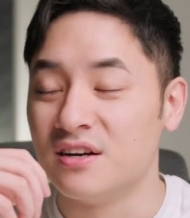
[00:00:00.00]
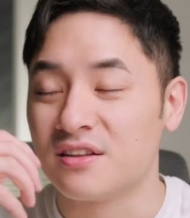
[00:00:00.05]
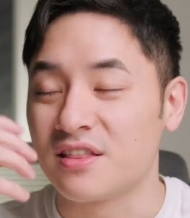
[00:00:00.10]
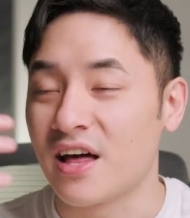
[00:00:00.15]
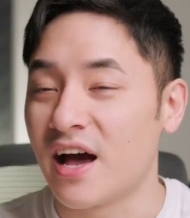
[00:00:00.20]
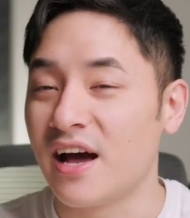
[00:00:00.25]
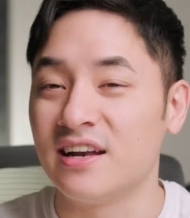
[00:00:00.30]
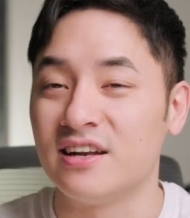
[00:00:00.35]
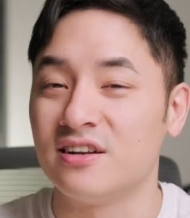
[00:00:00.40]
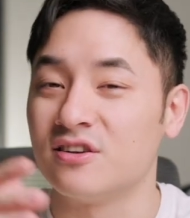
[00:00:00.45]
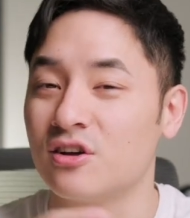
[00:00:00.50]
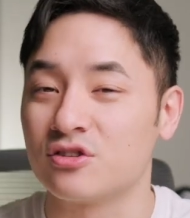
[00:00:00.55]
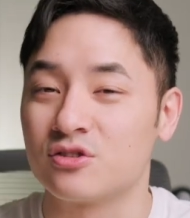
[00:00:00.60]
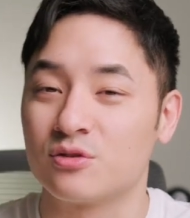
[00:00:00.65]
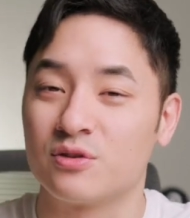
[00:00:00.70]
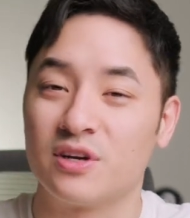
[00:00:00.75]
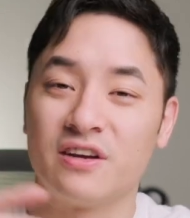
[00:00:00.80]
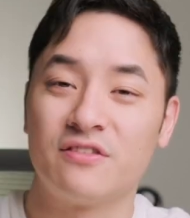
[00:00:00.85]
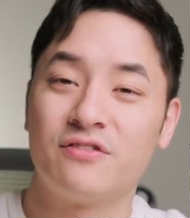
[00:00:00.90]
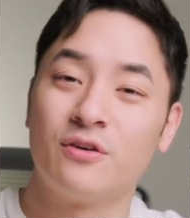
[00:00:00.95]
That and
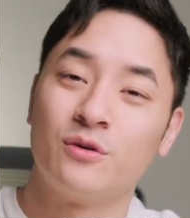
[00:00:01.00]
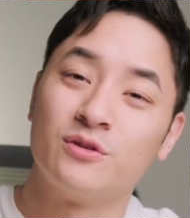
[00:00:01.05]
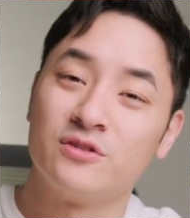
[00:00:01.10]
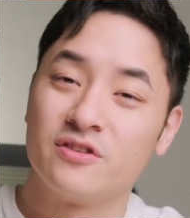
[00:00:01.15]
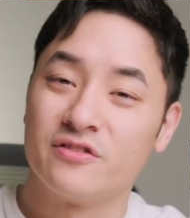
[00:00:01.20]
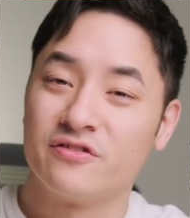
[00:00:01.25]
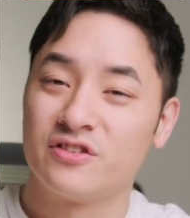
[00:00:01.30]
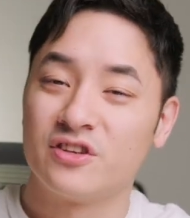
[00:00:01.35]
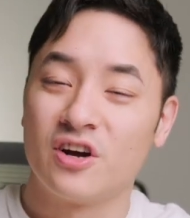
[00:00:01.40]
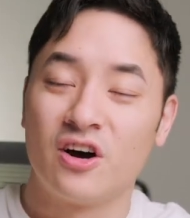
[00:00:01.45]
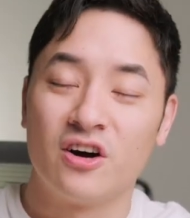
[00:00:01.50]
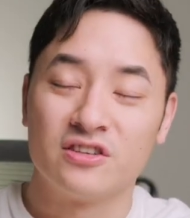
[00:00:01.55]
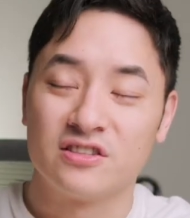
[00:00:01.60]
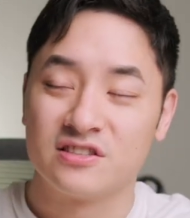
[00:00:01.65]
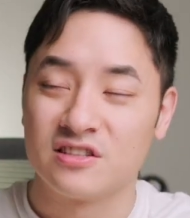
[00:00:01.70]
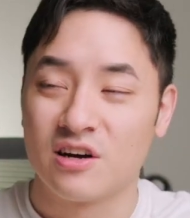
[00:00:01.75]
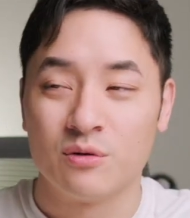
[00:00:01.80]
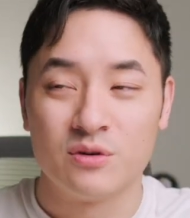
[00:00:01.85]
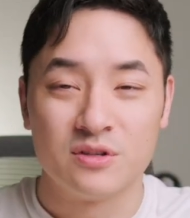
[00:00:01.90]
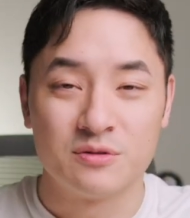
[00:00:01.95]
also getting photos of dogs
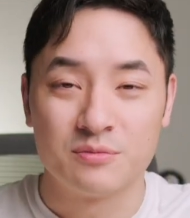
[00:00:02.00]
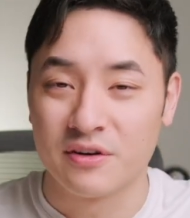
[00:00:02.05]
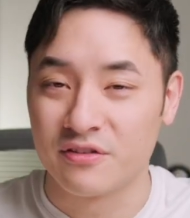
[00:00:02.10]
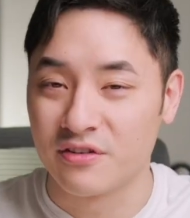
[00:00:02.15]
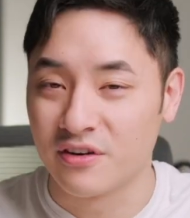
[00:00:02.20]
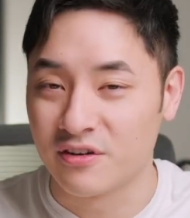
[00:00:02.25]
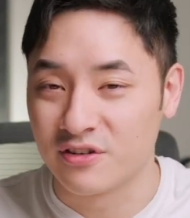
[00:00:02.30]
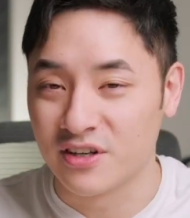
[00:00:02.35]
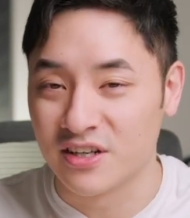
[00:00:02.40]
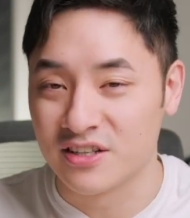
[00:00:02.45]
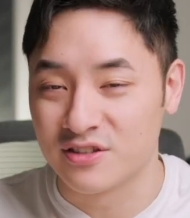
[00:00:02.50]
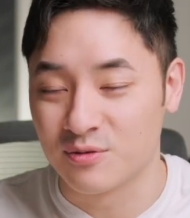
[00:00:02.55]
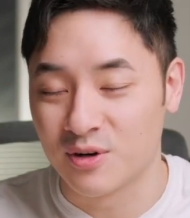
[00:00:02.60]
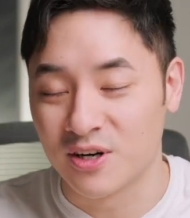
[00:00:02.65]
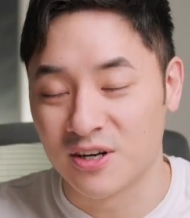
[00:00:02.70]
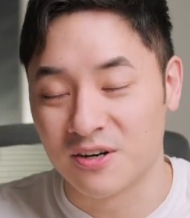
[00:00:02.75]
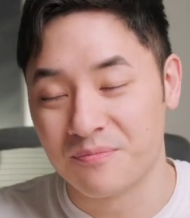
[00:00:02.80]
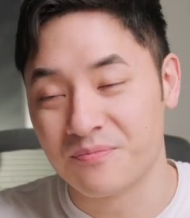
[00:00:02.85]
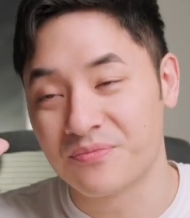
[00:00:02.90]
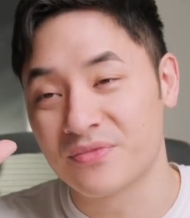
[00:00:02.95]
is always my favorite as
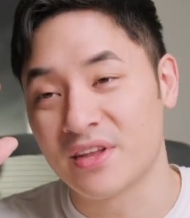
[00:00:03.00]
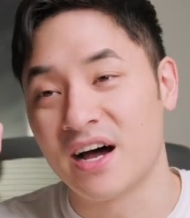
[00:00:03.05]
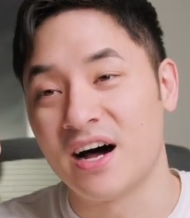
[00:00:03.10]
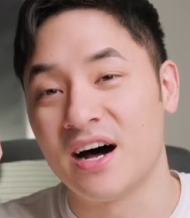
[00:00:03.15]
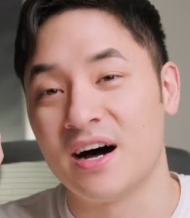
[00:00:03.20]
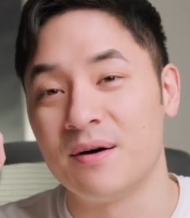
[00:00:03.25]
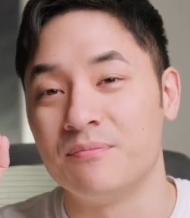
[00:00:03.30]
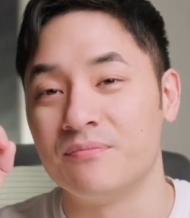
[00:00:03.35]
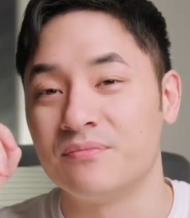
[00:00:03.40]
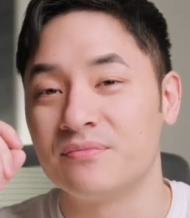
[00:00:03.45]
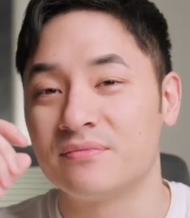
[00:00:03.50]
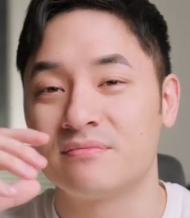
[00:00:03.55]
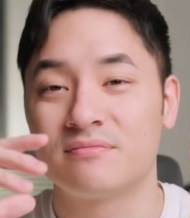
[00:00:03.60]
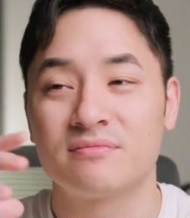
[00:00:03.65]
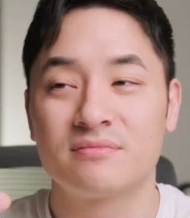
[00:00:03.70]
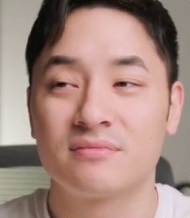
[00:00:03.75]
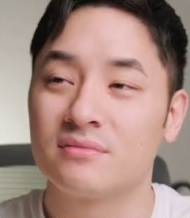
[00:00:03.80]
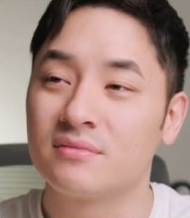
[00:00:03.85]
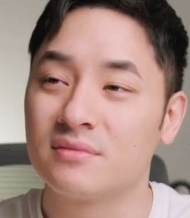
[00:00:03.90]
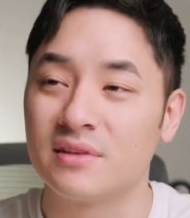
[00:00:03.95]

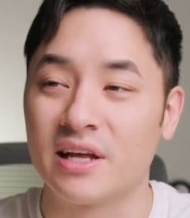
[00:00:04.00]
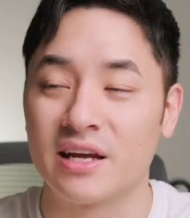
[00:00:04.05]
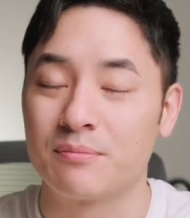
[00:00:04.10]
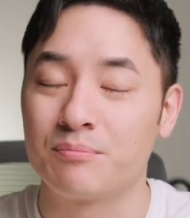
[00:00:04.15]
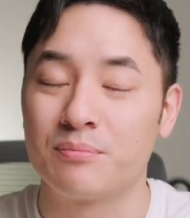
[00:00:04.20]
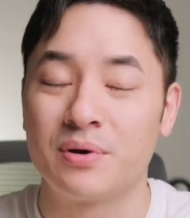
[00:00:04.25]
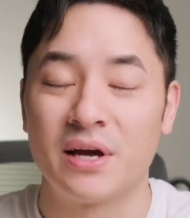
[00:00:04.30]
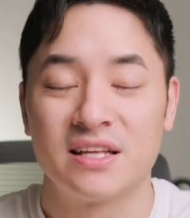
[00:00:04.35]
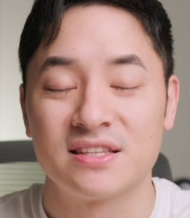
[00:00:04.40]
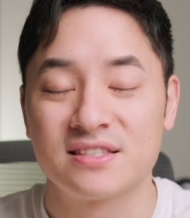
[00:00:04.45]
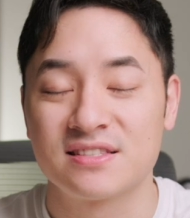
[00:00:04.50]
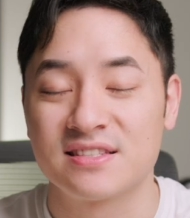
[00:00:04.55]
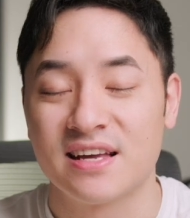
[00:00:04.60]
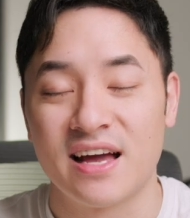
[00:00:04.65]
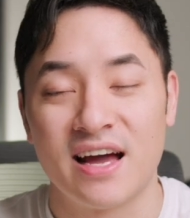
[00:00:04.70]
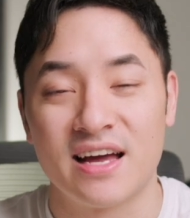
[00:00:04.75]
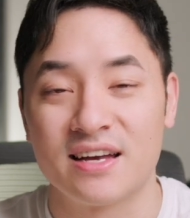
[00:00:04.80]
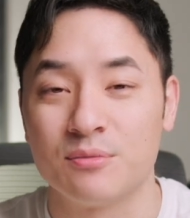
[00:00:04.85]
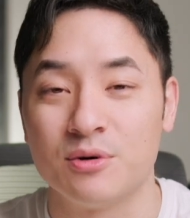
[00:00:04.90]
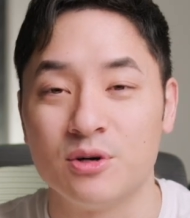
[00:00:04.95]
well, like pets,
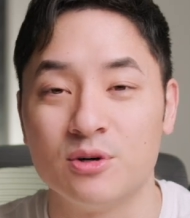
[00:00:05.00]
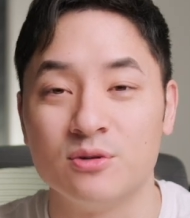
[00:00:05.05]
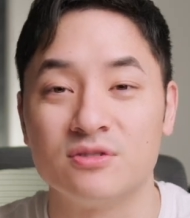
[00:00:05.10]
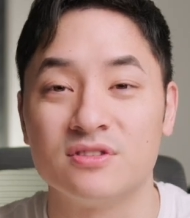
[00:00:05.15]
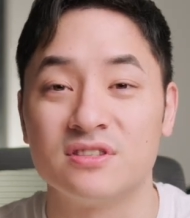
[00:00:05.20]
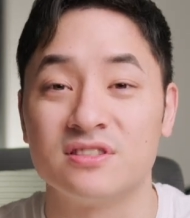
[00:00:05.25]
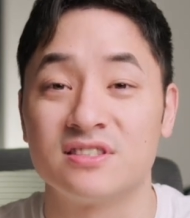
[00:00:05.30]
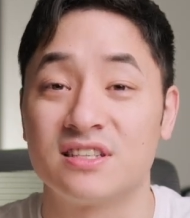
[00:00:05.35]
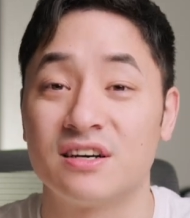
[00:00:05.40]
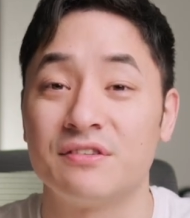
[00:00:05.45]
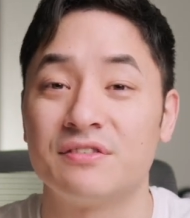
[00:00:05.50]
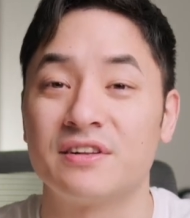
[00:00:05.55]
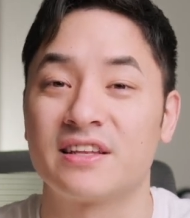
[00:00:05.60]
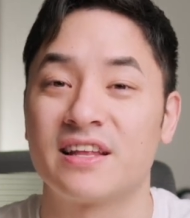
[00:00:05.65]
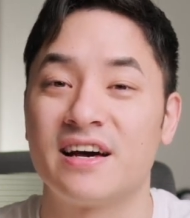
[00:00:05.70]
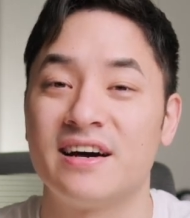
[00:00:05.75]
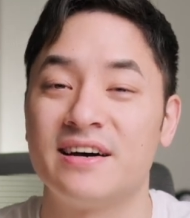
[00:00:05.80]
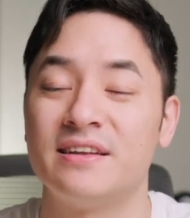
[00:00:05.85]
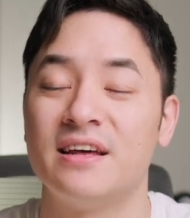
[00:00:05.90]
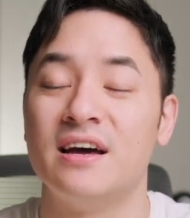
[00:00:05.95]
animals and stuff like
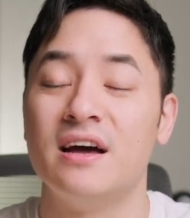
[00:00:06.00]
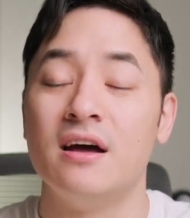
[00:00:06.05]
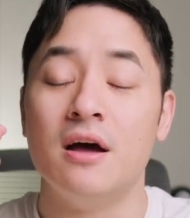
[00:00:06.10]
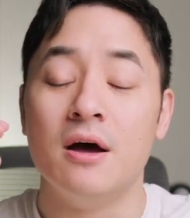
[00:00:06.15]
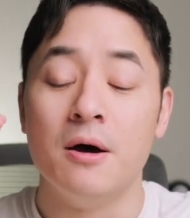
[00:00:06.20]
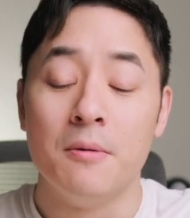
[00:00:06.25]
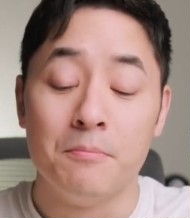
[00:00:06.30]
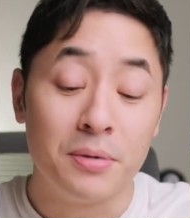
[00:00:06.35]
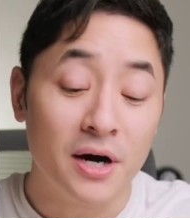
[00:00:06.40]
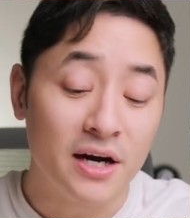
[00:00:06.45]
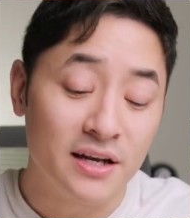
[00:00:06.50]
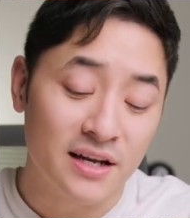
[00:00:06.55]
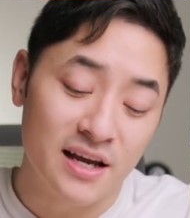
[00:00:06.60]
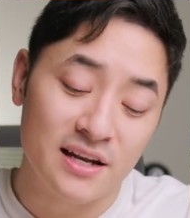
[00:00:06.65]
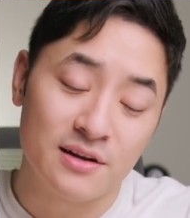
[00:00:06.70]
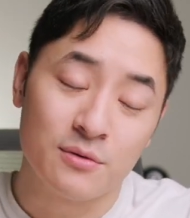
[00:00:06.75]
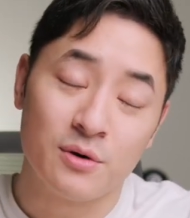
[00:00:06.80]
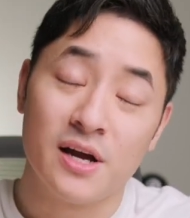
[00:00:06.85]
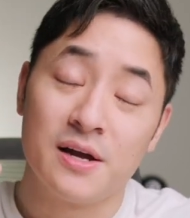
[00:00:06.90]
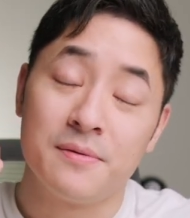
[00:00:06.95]
that. But
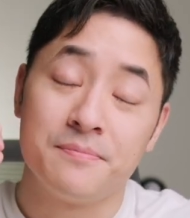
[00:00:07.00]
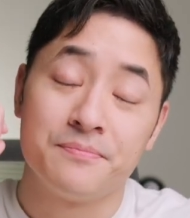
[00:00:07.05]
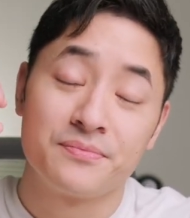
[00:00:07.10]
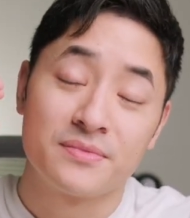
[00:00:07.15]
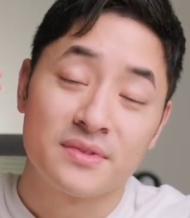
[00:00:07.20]
anyway,